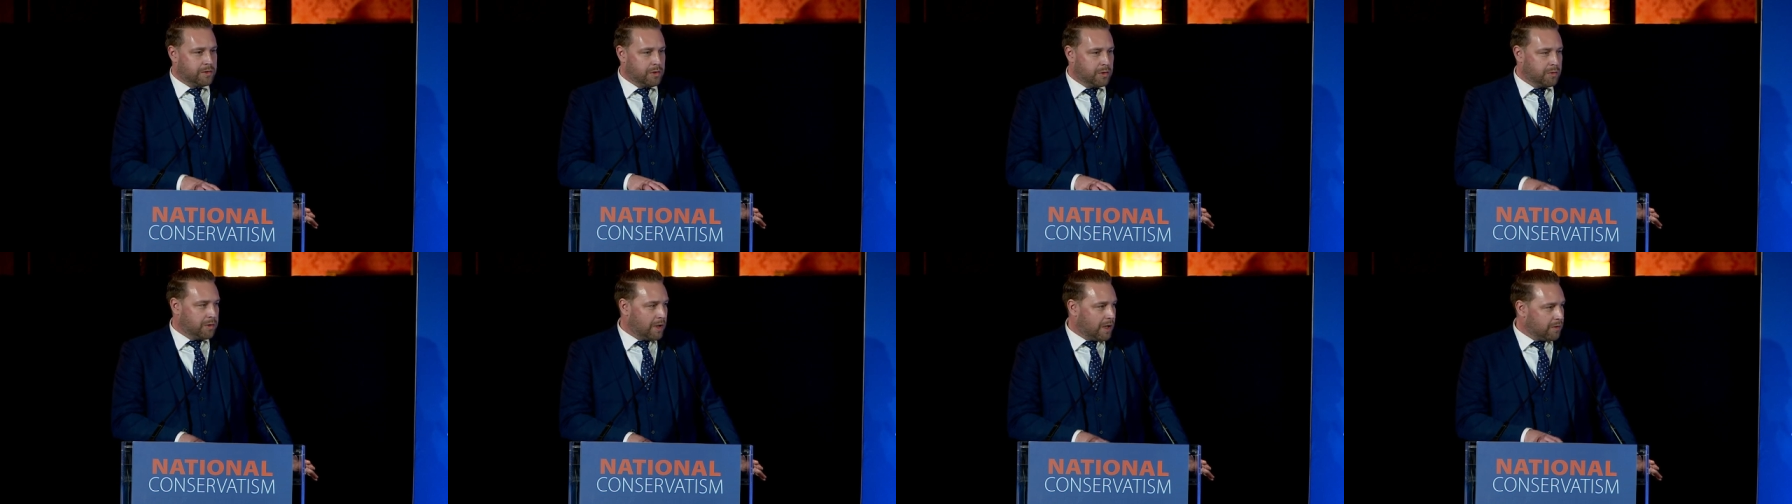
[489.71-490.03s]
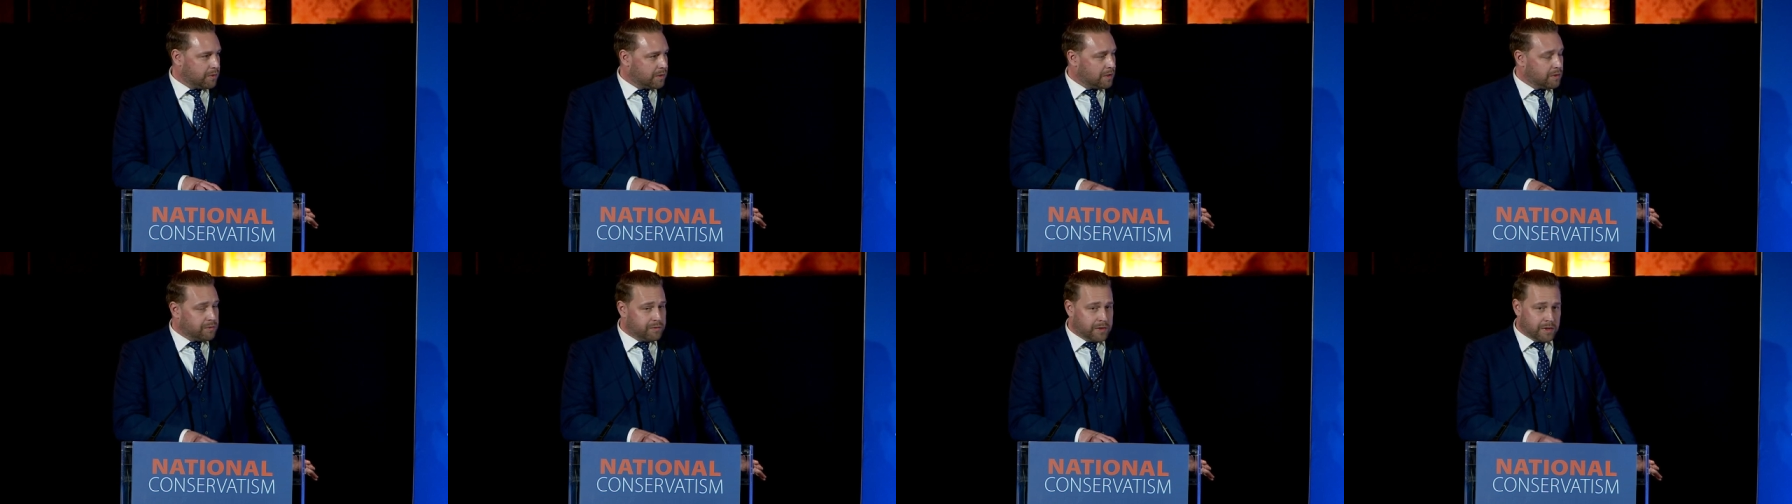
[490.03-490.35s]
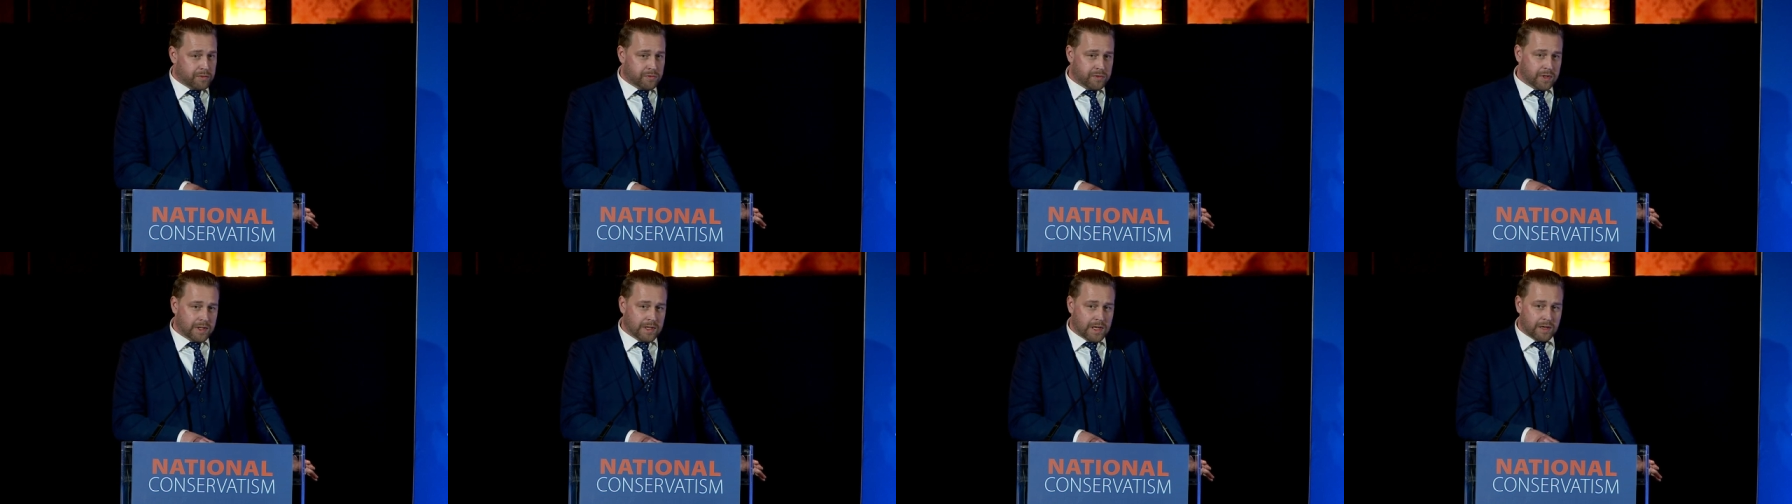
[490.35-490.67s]

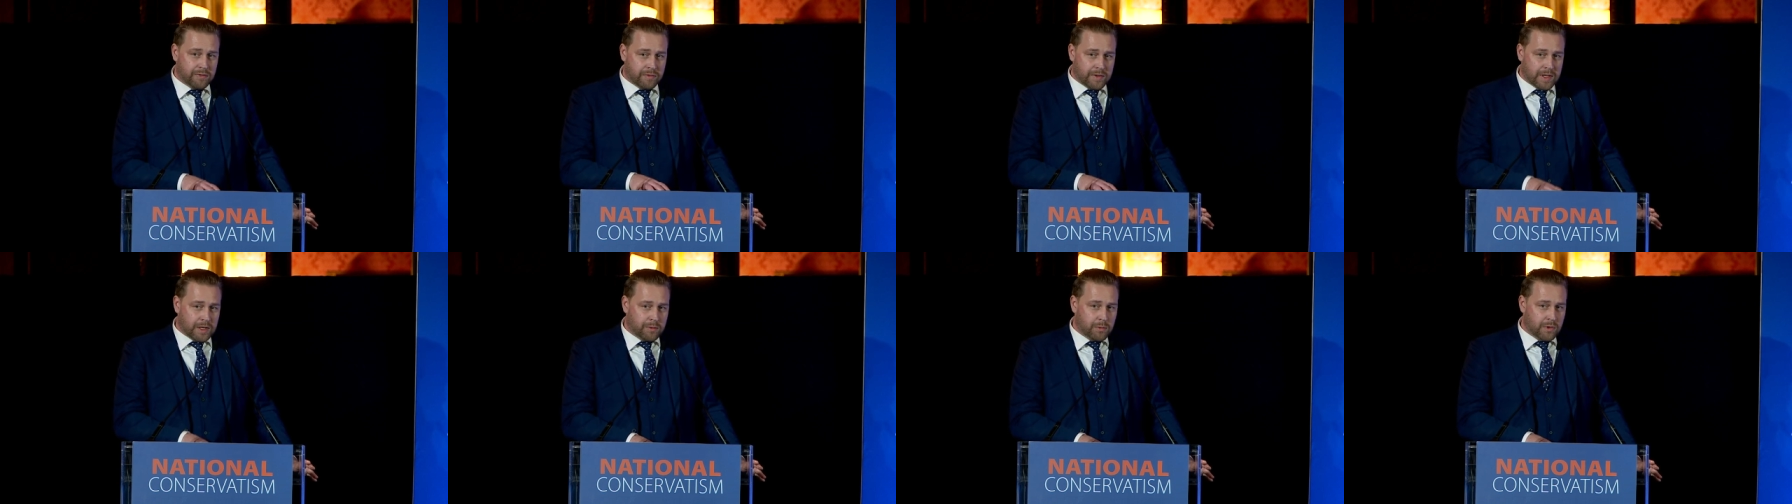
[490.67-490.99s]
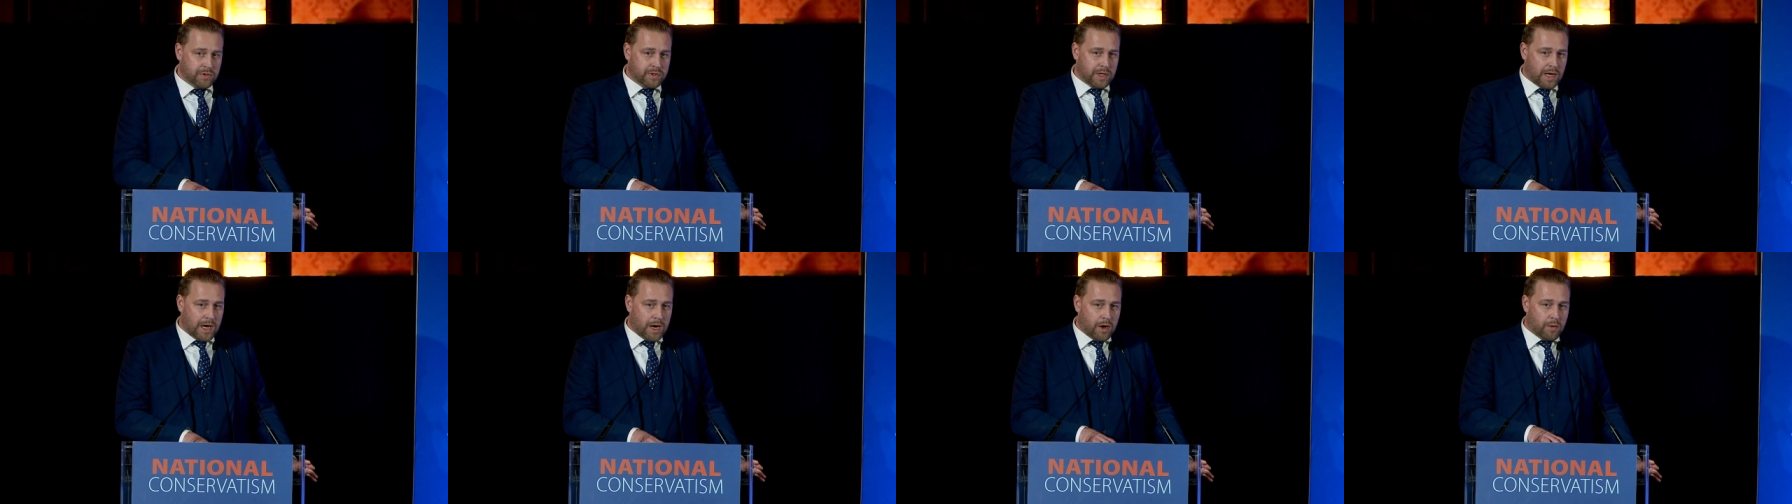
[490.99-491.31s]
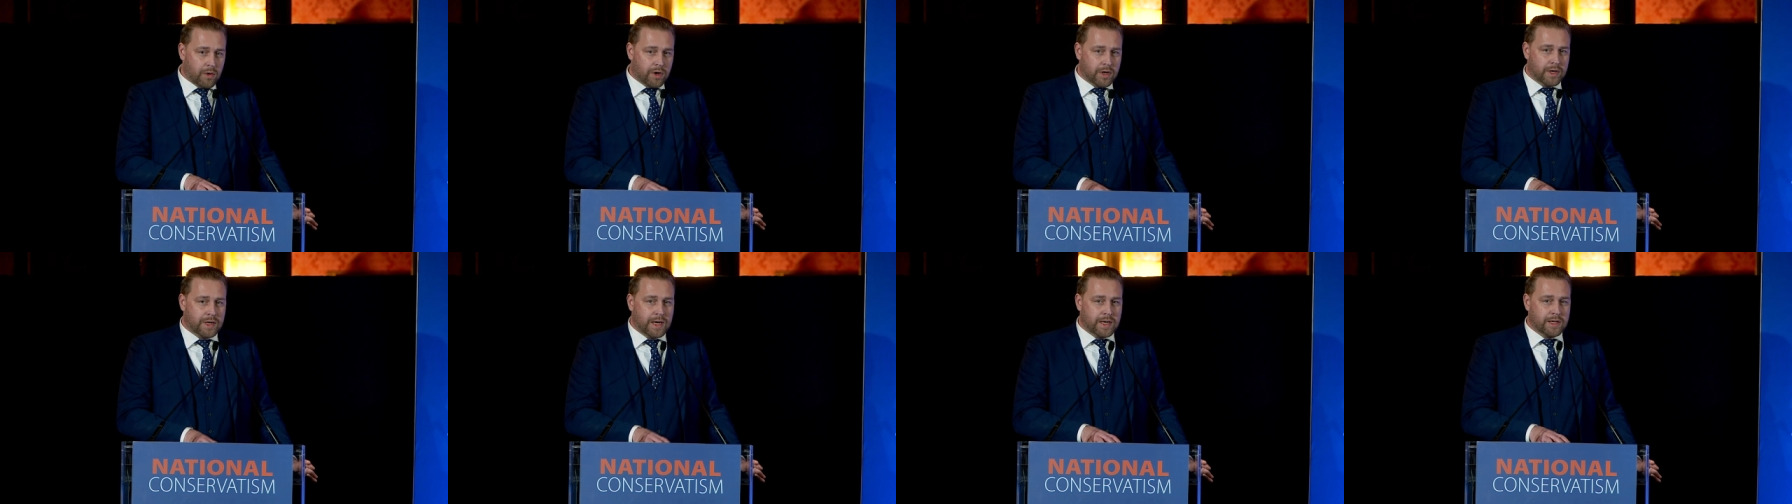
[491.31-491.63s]
2015, I think, was
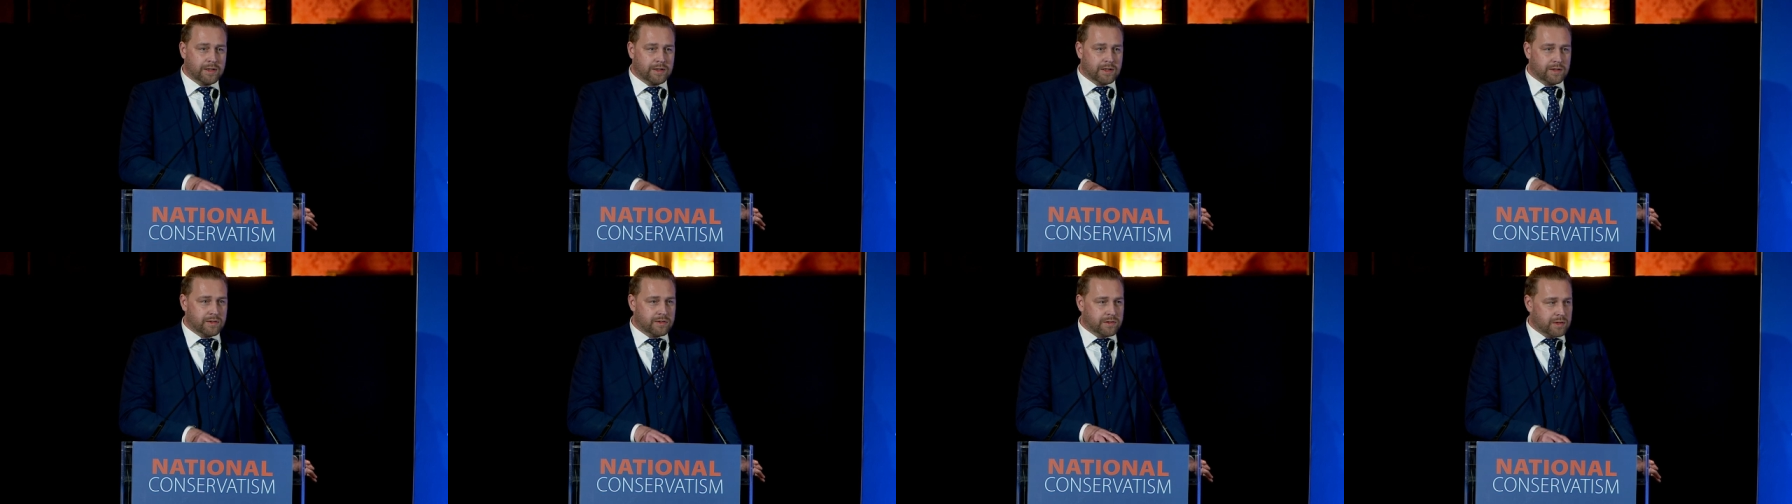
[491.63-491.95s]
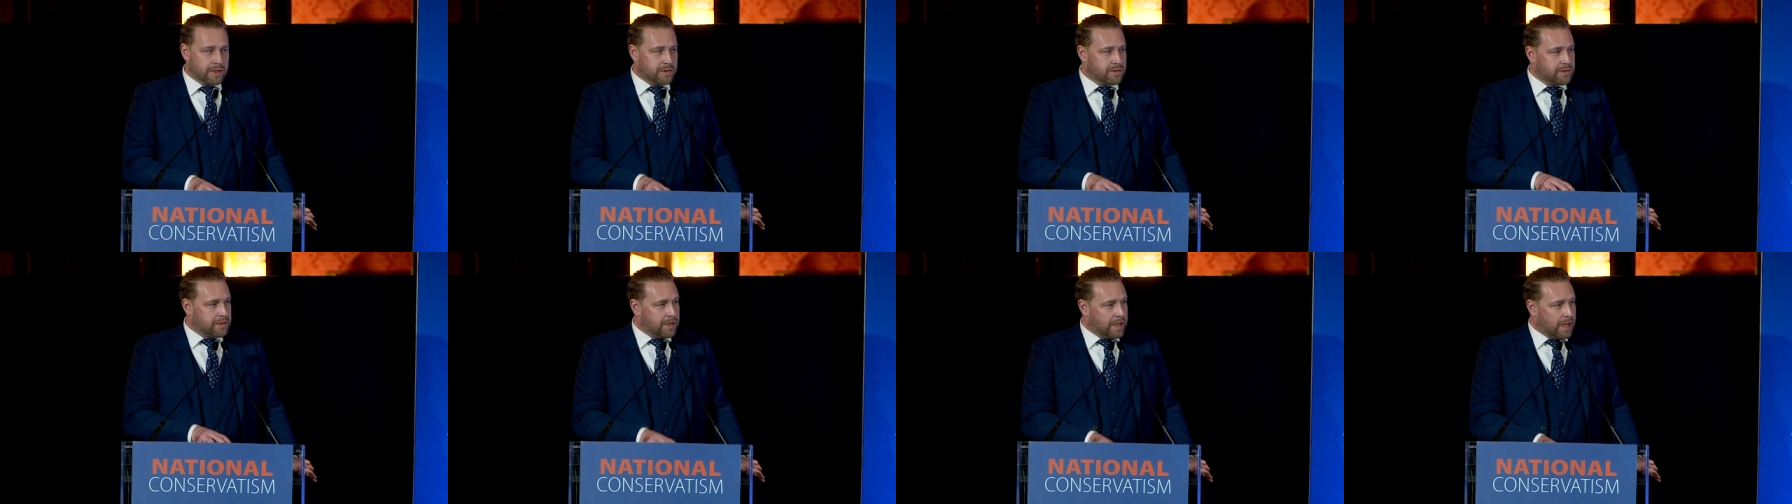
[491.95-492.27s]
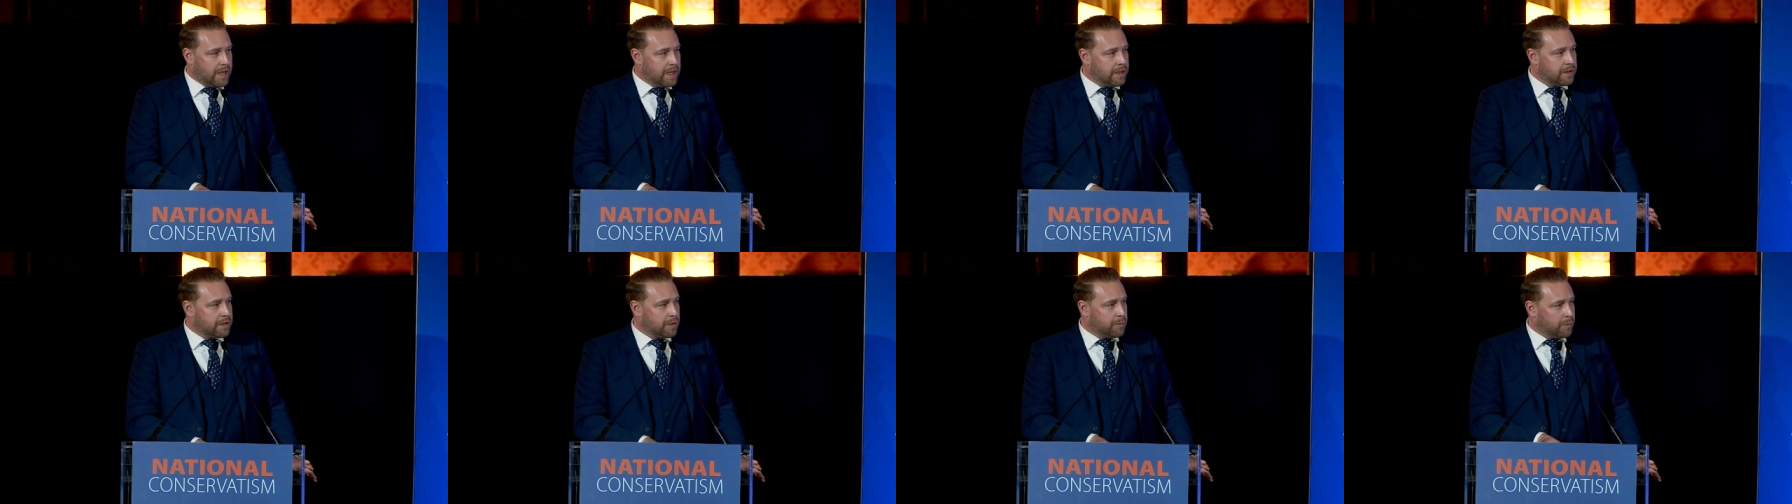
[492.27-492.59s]
our
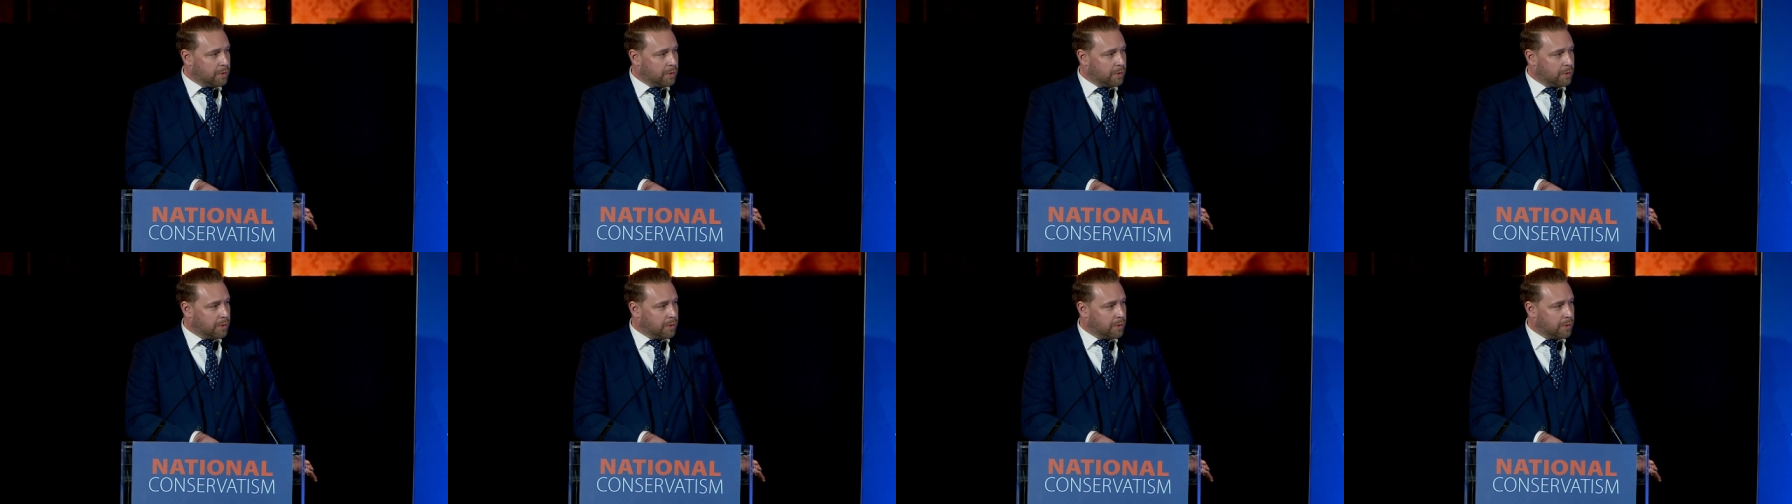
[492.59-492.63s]
1968,